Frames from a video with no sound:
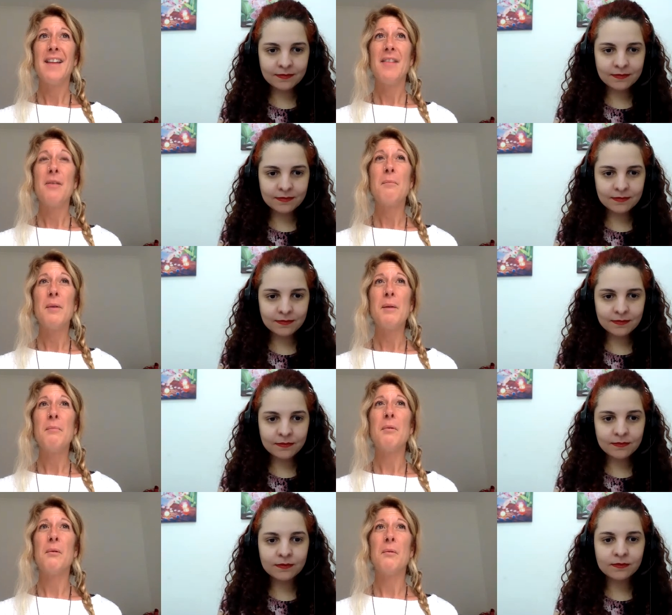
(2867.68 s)
Speaker 1: the
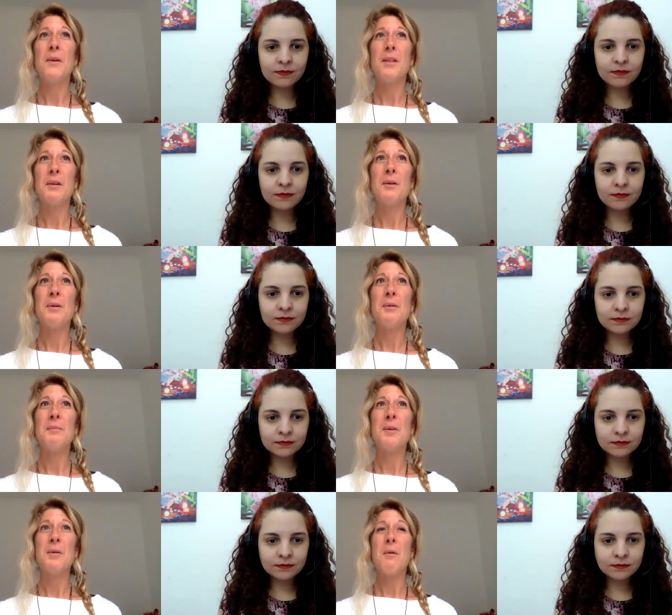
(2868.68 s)
people with
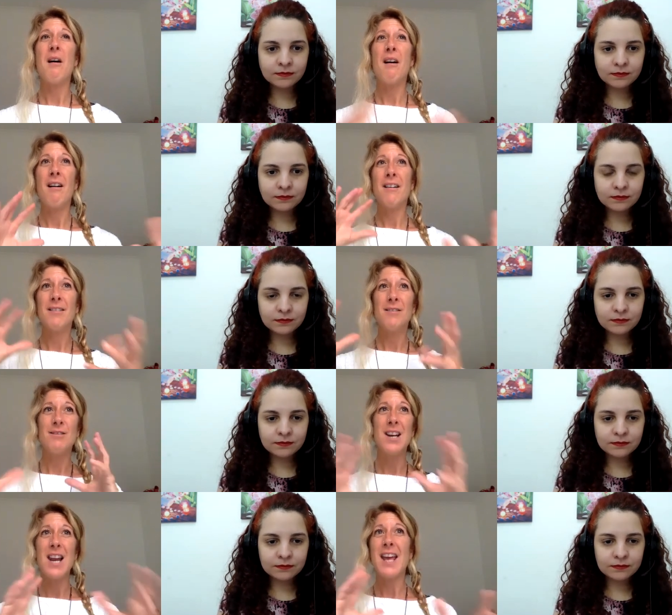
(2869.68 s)
whom you are
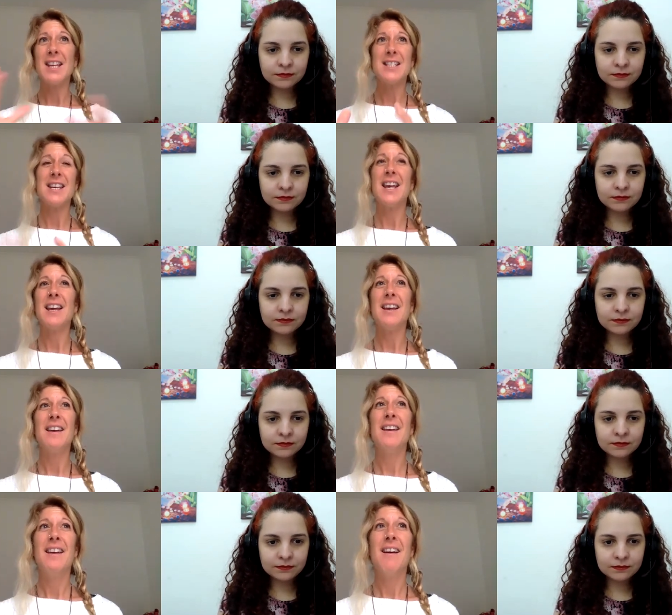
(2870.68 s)
relating
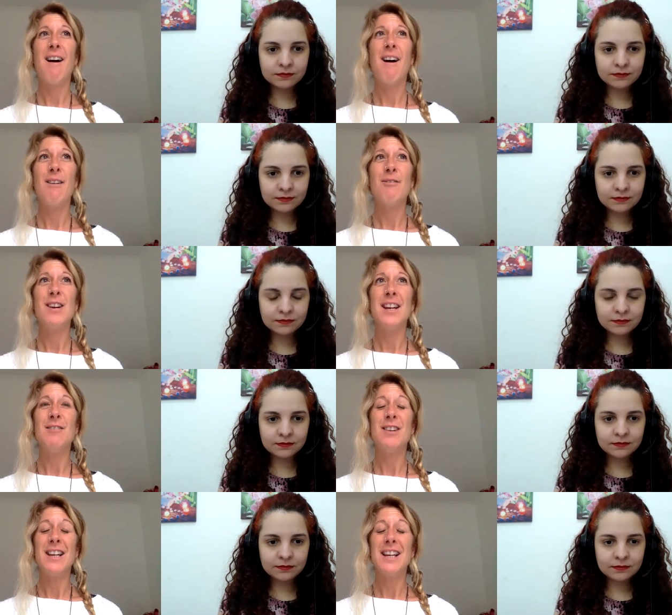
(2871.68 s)
are really
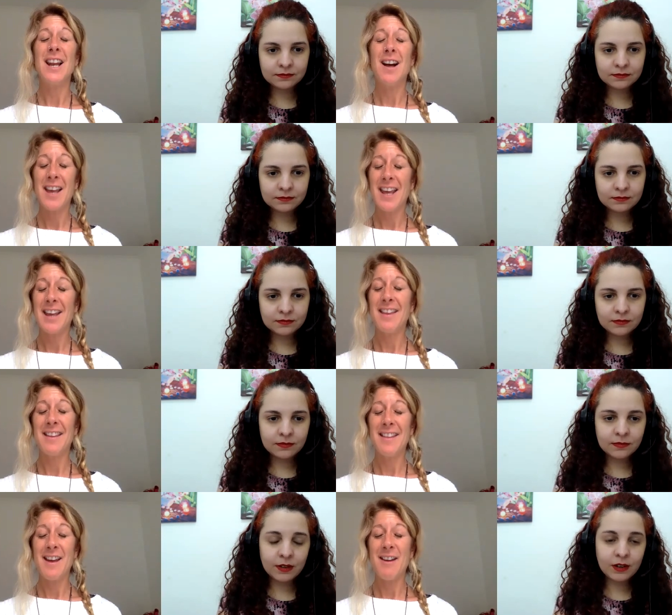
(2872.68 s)
really lucky
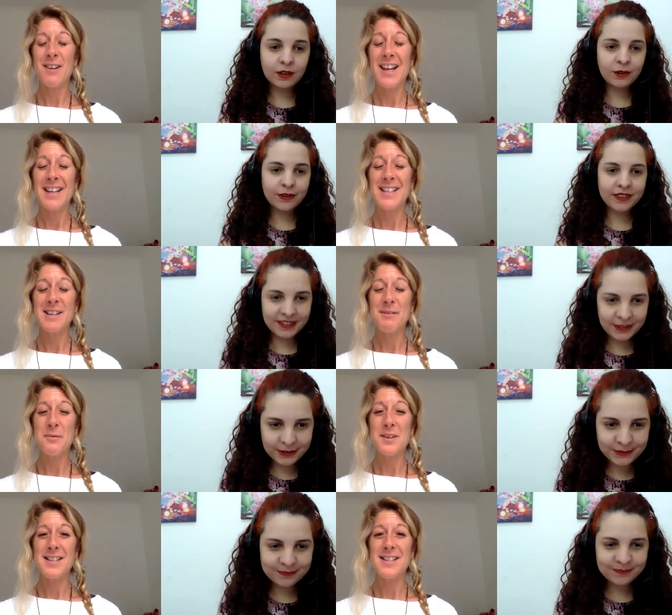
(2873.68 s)
that they're relating. Oh,
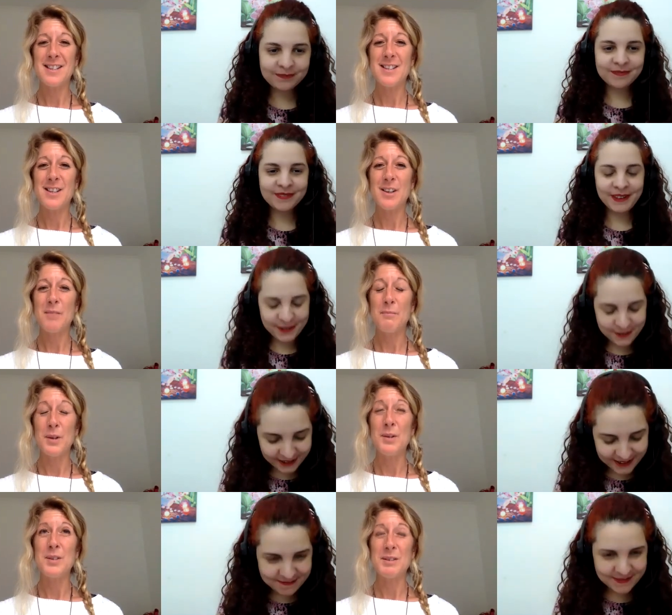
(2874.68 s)
thank you. Thank you,
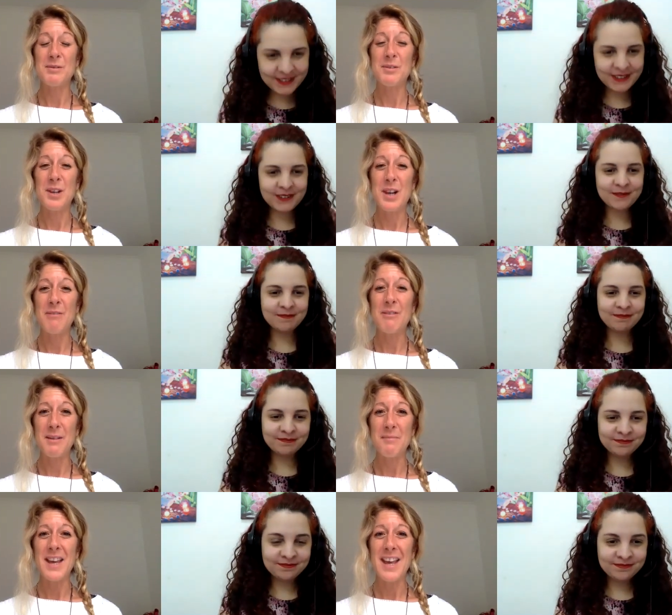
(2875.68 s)
Ellen. Thank you.
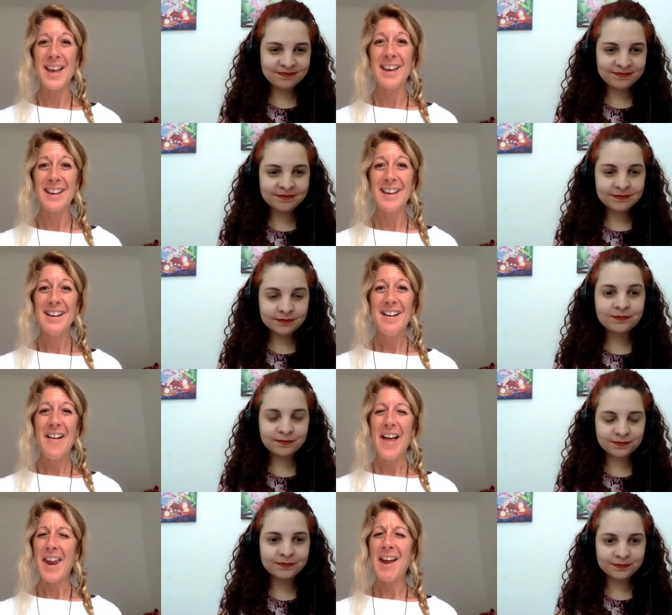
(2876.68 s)
Loving being.
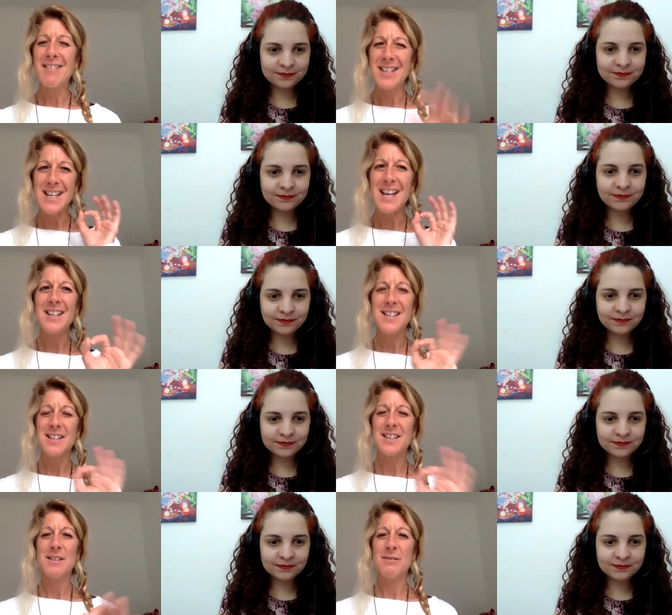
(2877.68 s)
And our
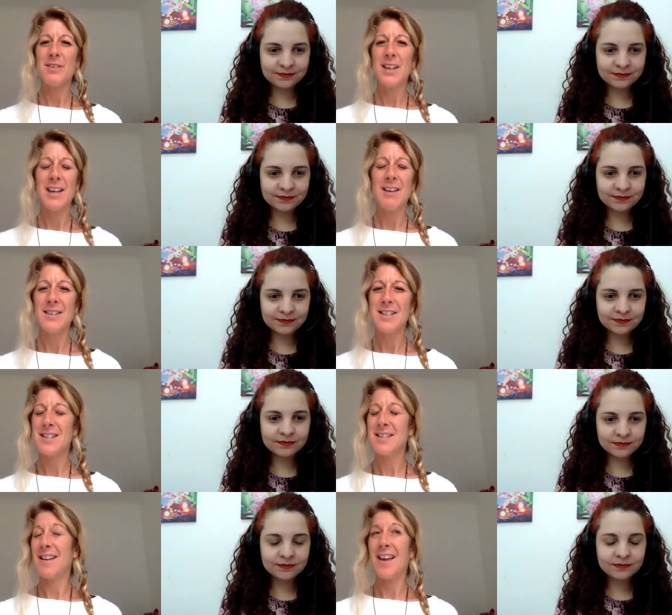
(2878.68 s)
intention to forgive
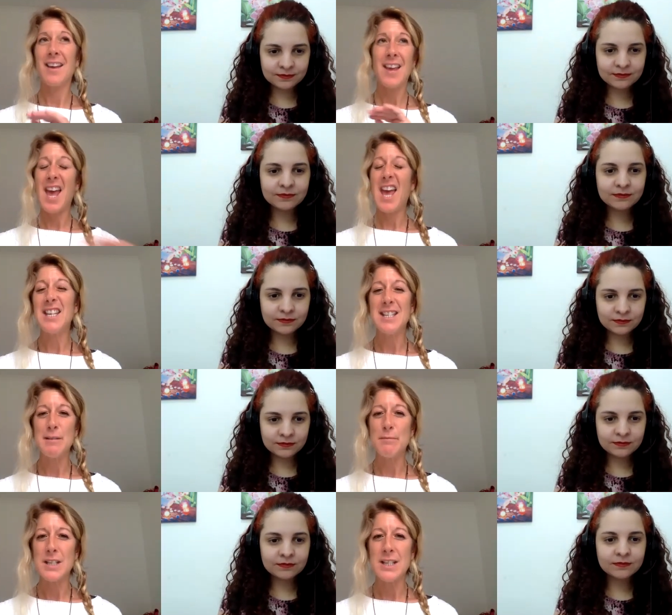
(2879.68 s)
is like
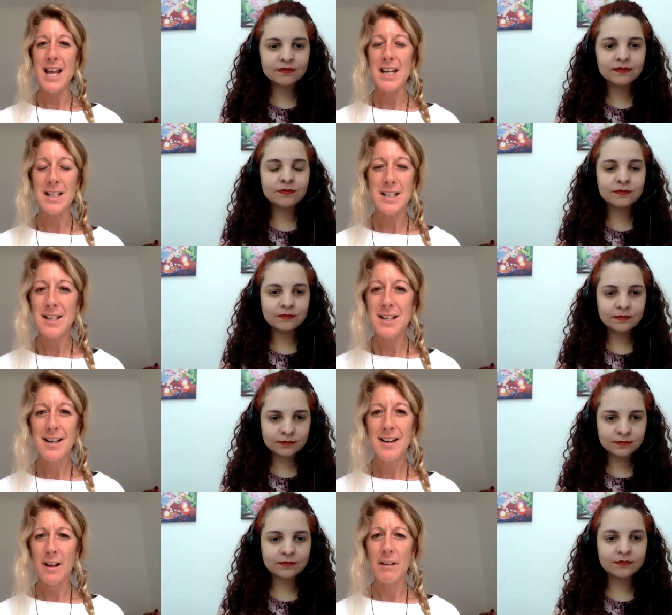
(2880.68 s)
80%
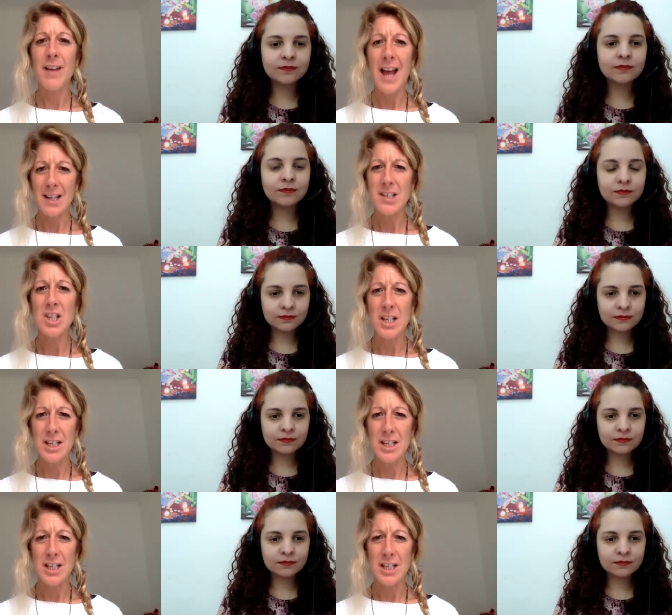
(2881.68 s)
of actually